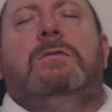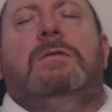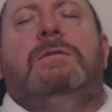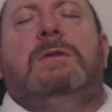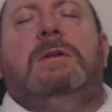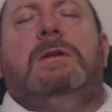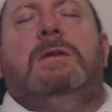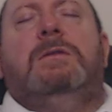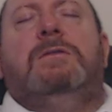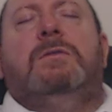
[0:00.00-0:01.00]
drifting
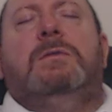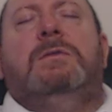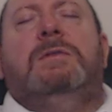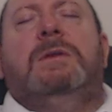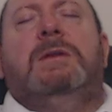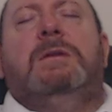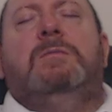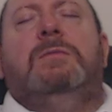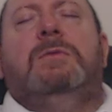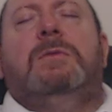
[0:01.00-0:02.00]
into a
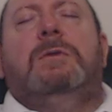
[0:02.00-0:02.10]
deep